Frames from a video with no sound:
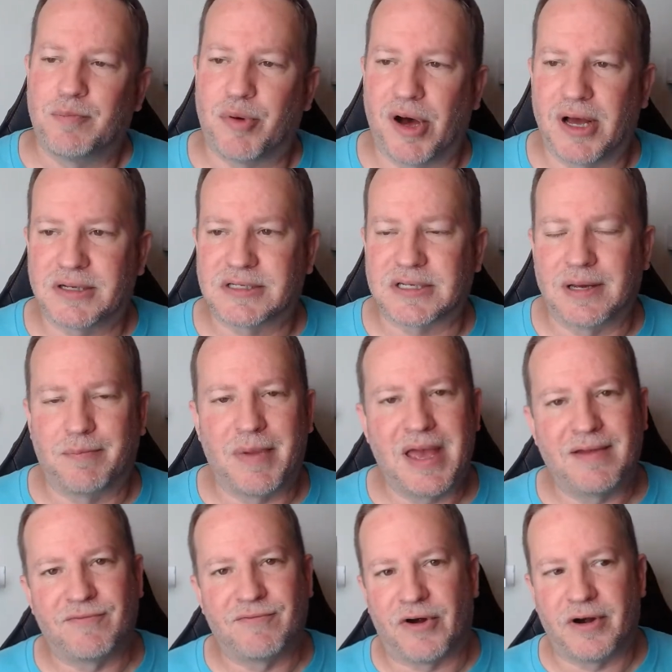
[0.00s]
But
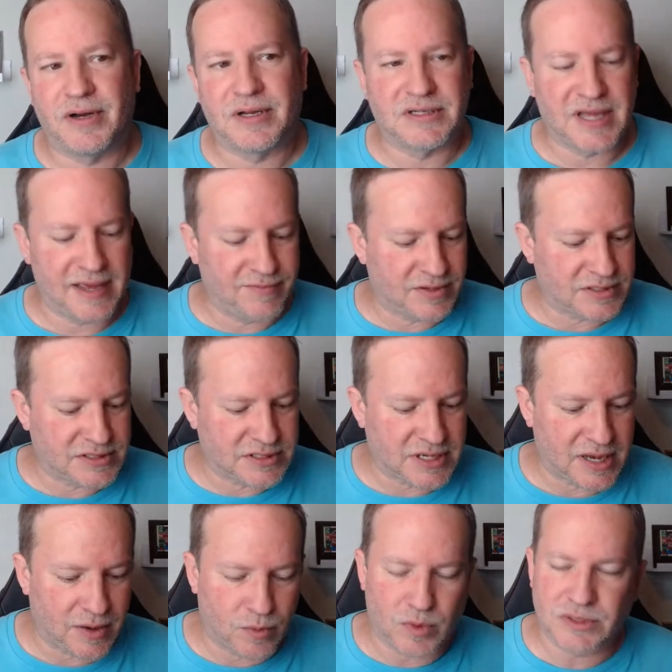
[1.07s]
man, Vernon Davis
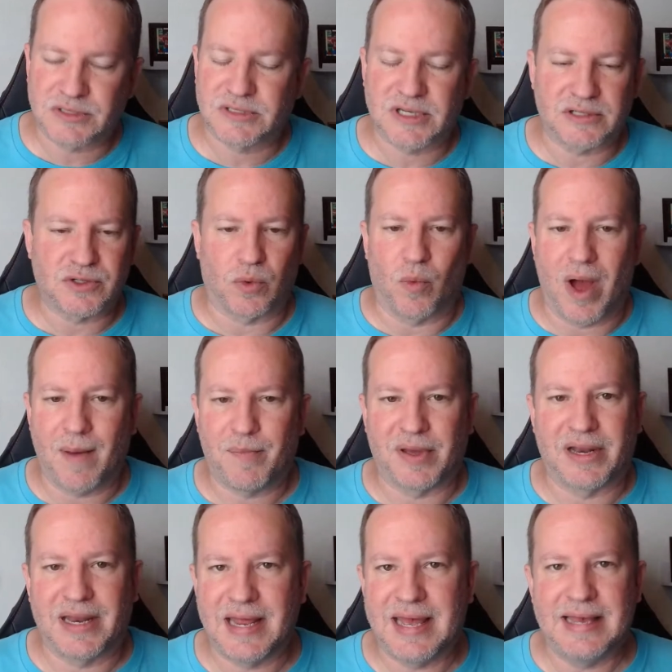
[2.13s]
was such a
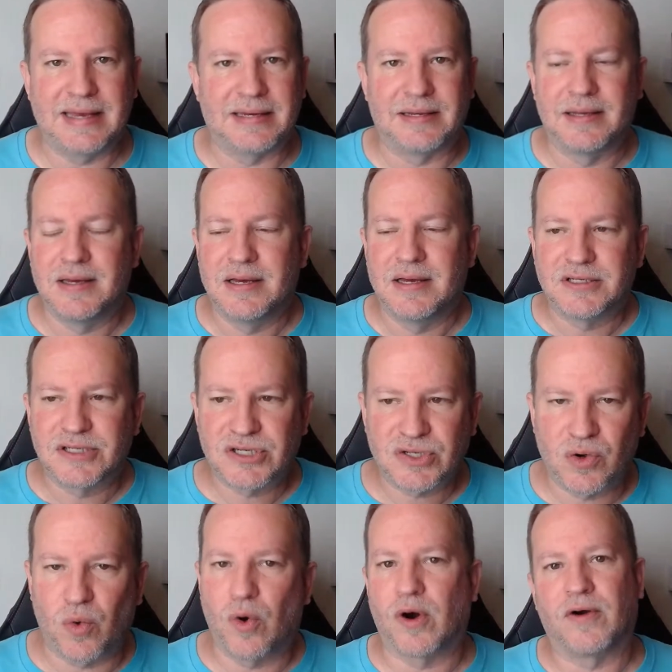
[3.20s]
weapon, and he could
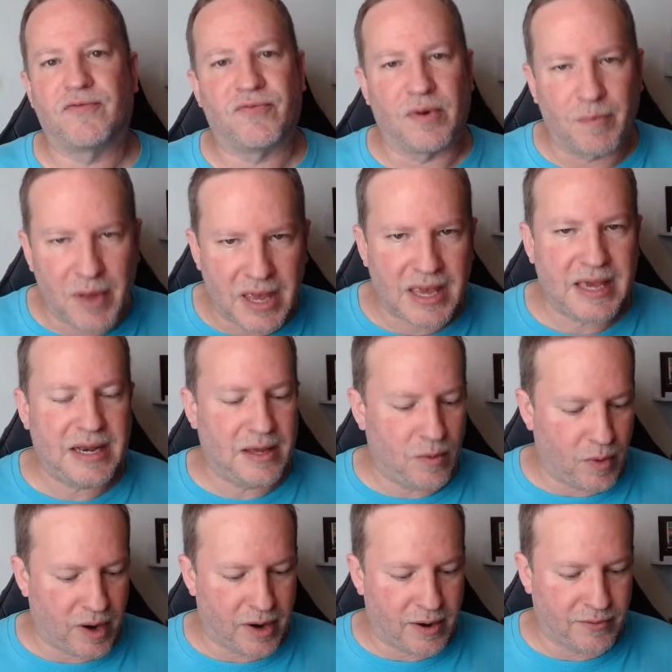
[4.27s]
score from
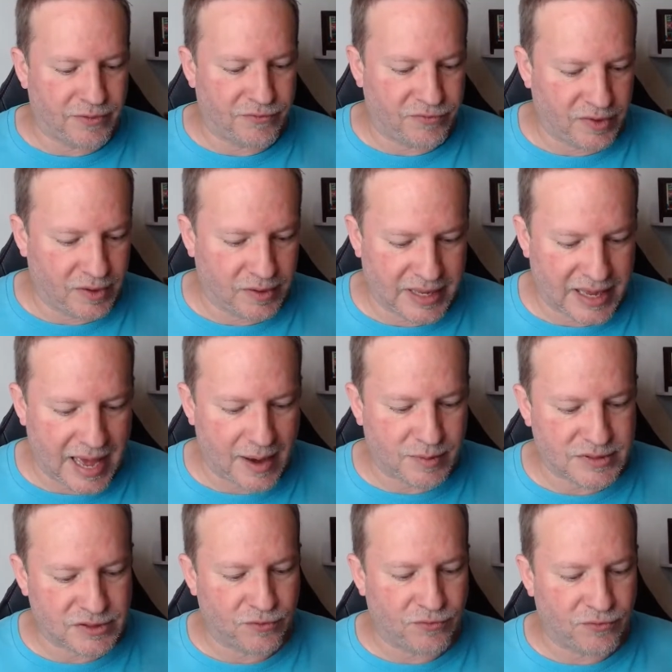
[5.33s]
anywhere on the field. The guy
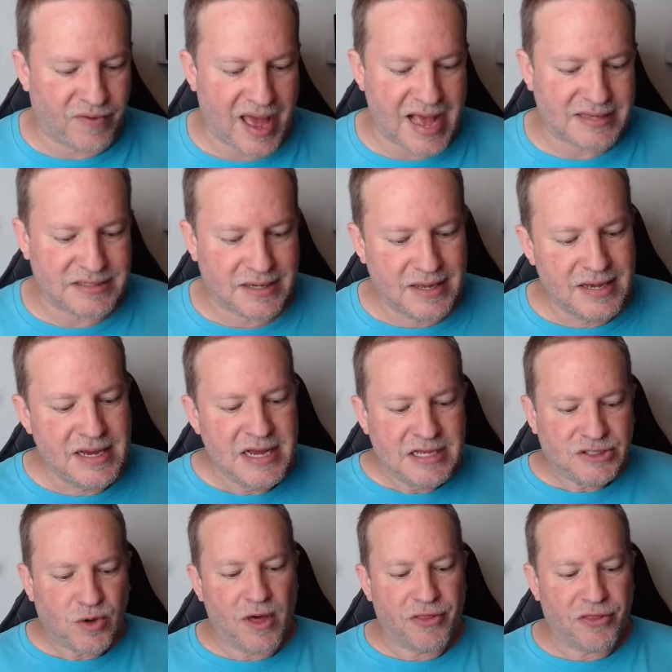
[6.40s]
was so fast.
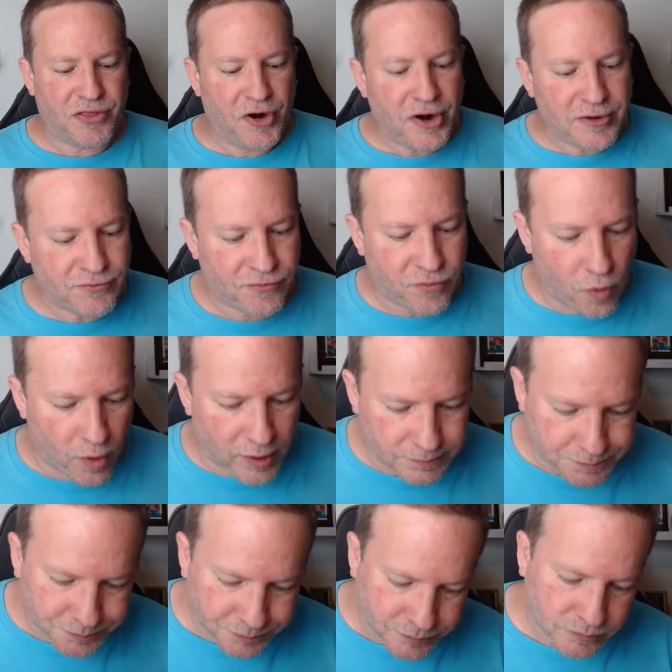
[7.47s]
So on 3rd and
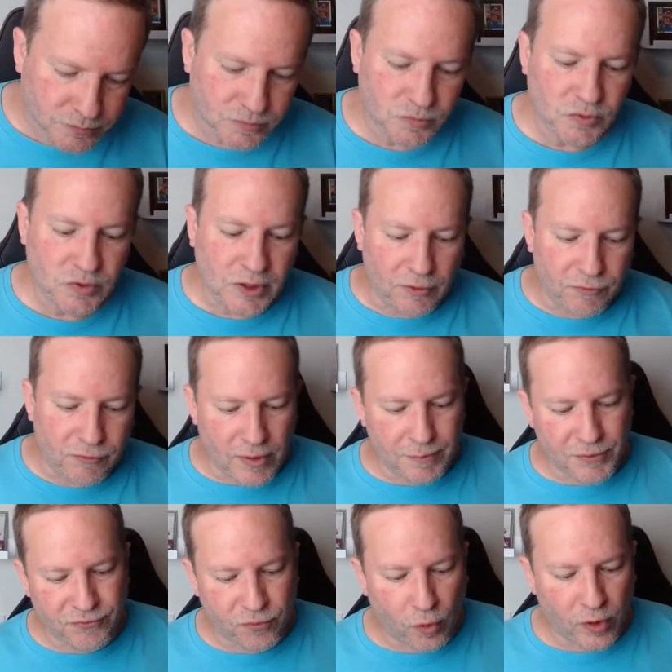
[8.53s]
4,
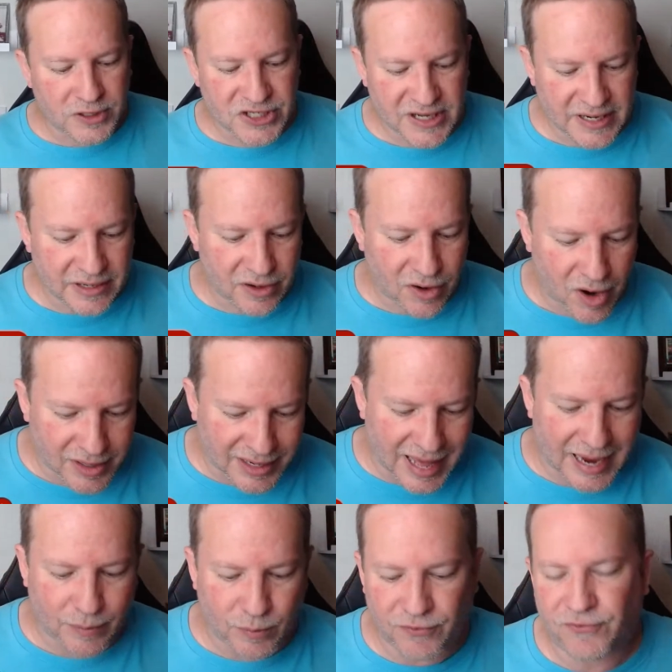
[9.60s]
from the 14-yard
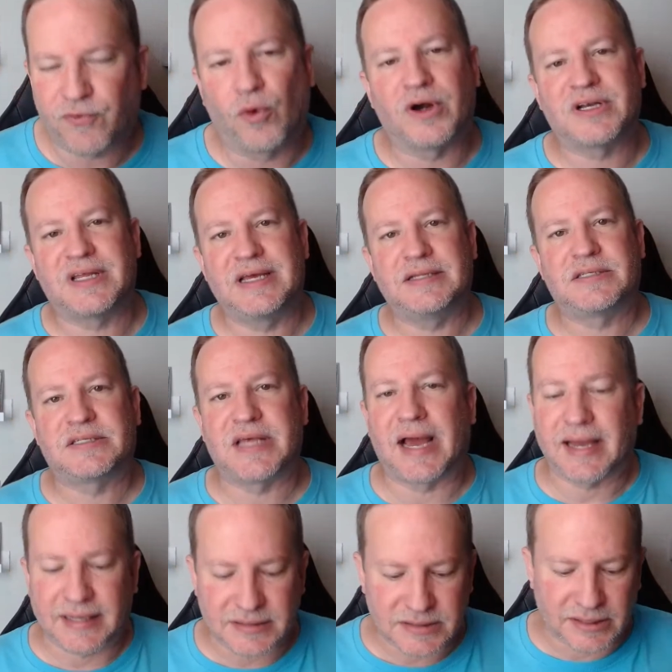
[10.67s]
line with 14
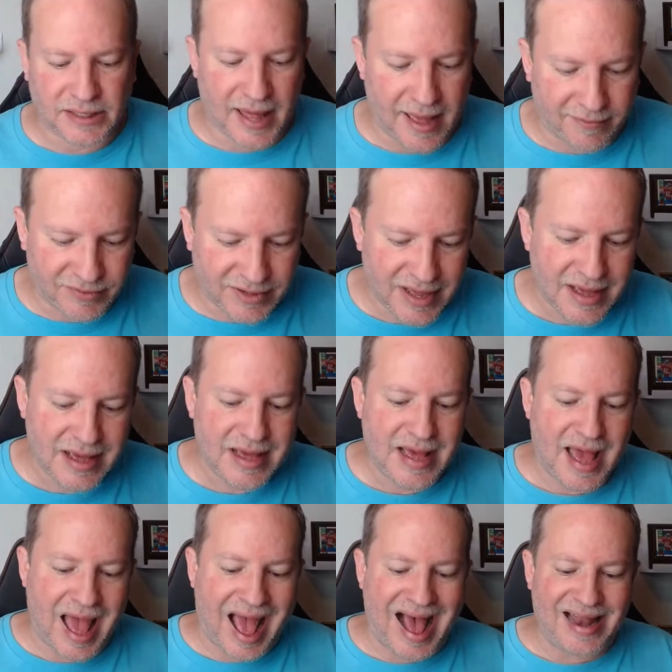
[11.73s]
seconds left,
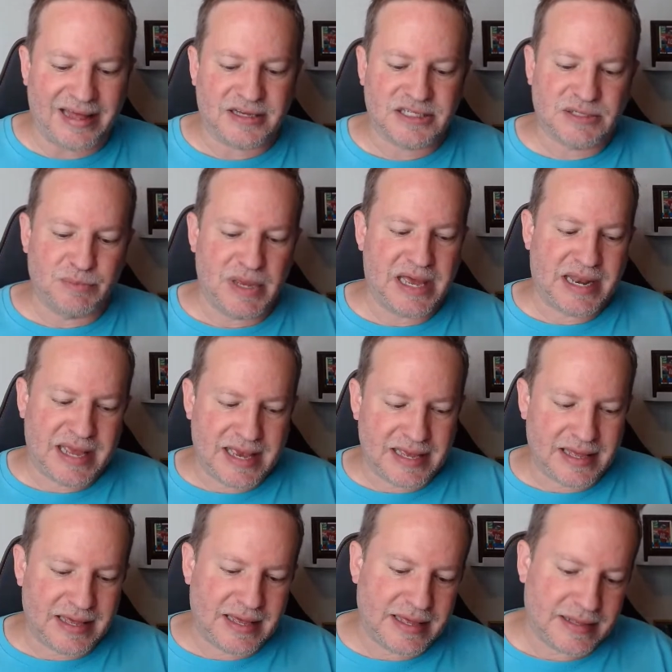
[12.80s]
Alex Smith
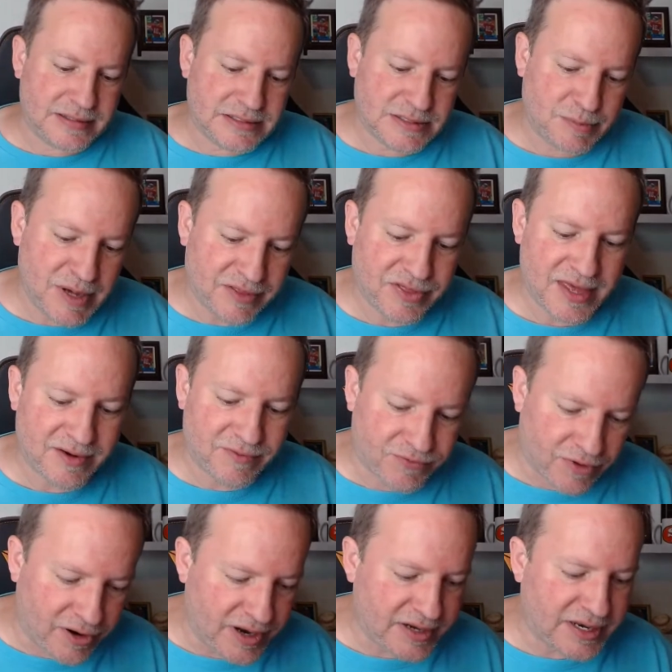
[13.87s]
hit
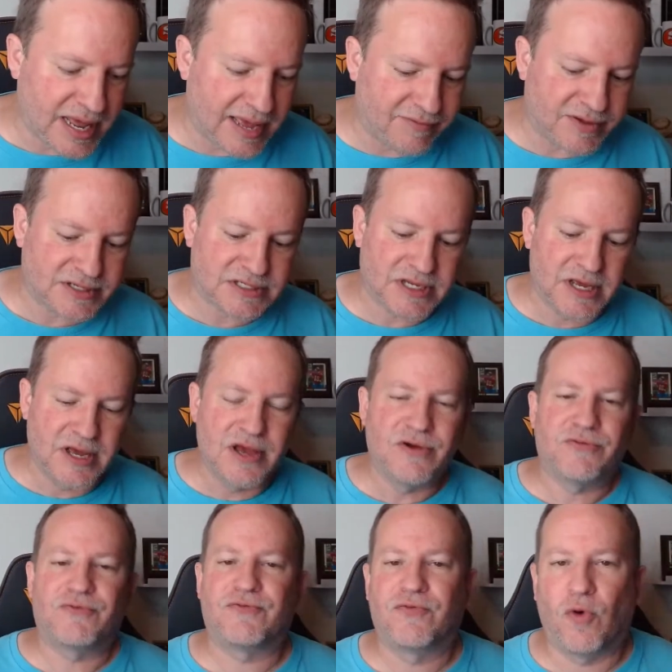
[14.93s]
Vernon Davis
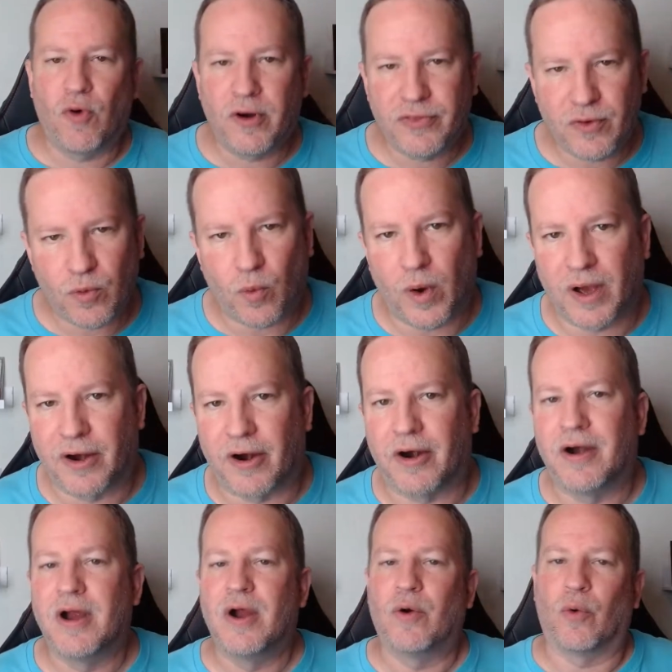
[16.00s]
for the
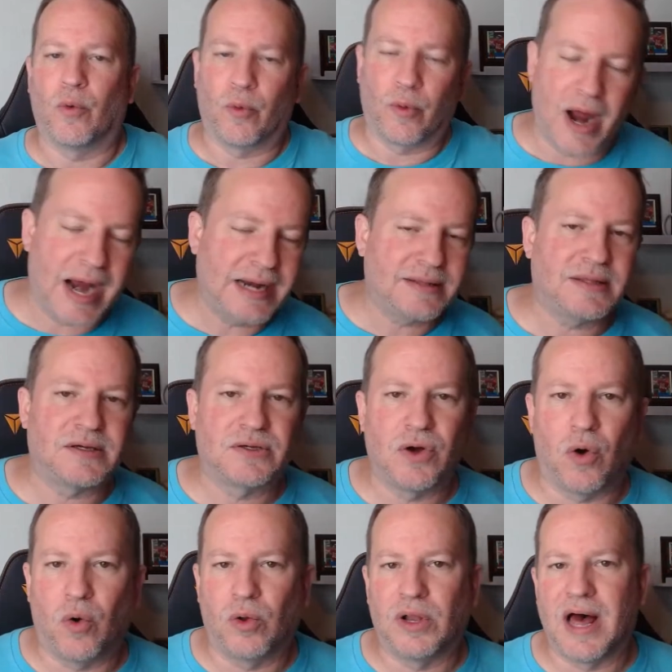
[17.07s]
winner right at the
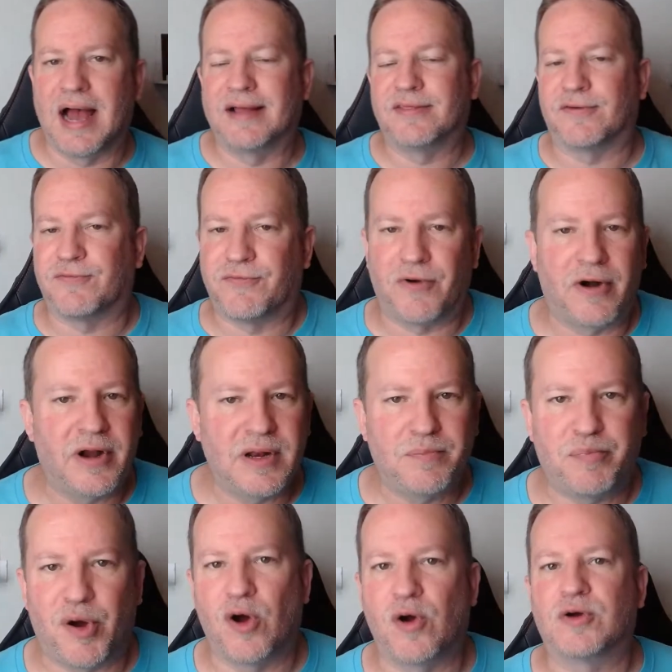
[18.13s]
goal line, the
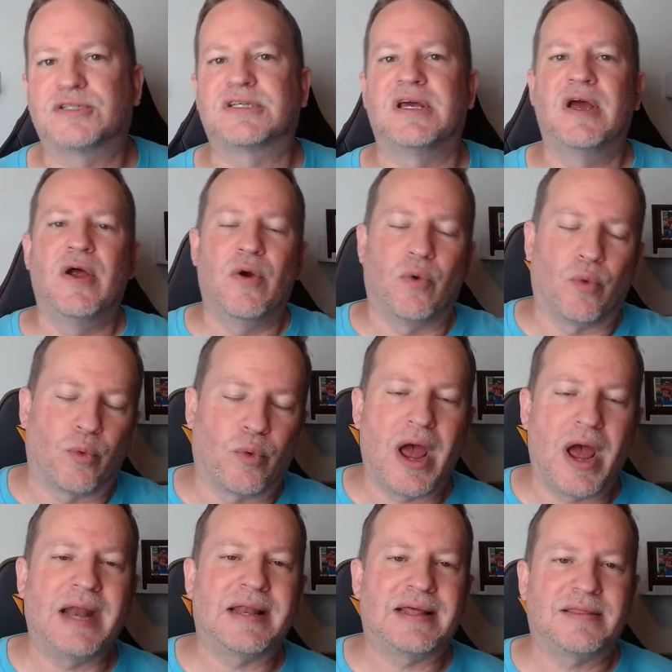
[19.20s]
Vernon post,
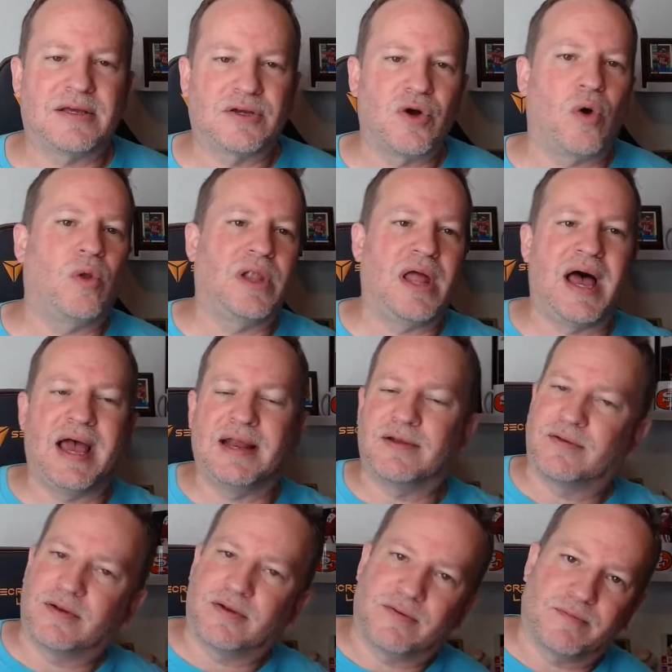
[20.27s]
right at the goal
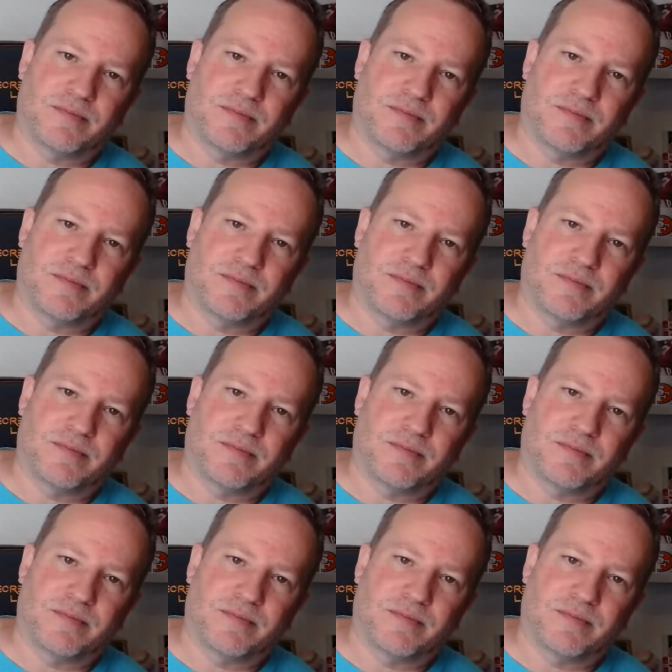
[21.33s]
line.